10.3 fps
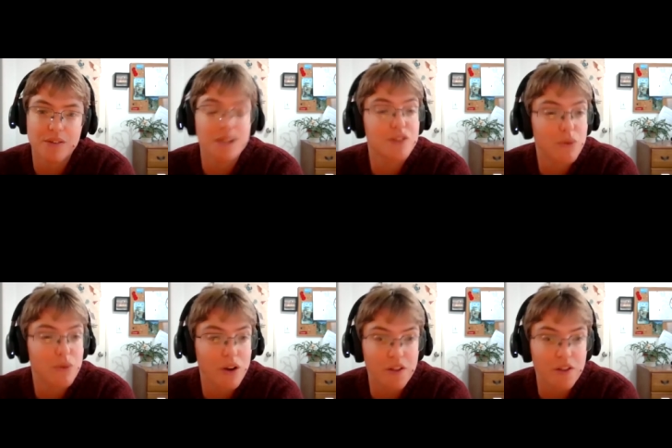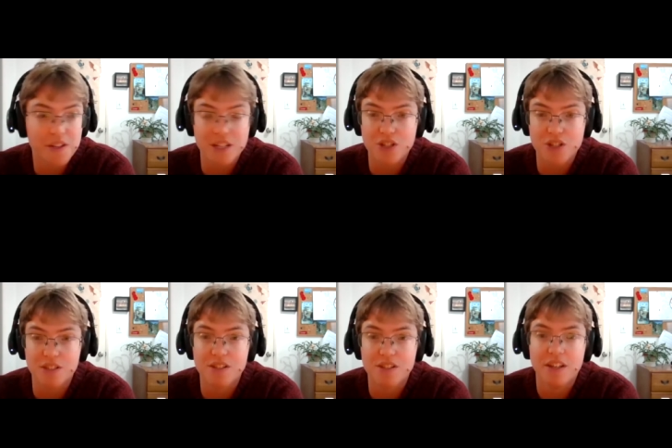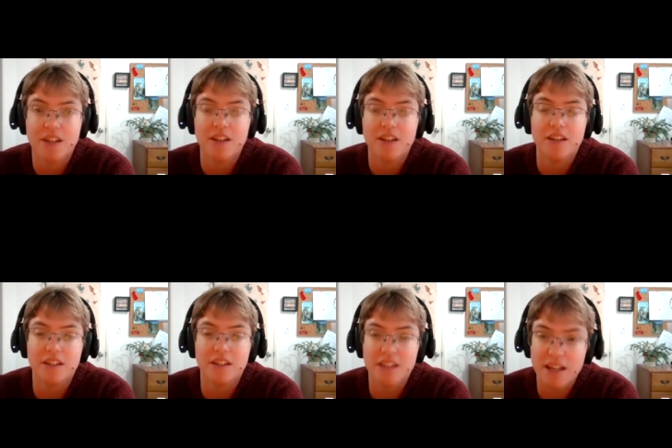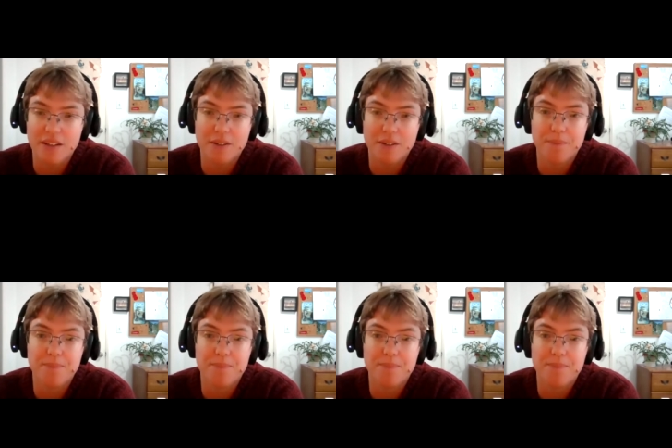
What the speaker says: And so are all the nations in Canada.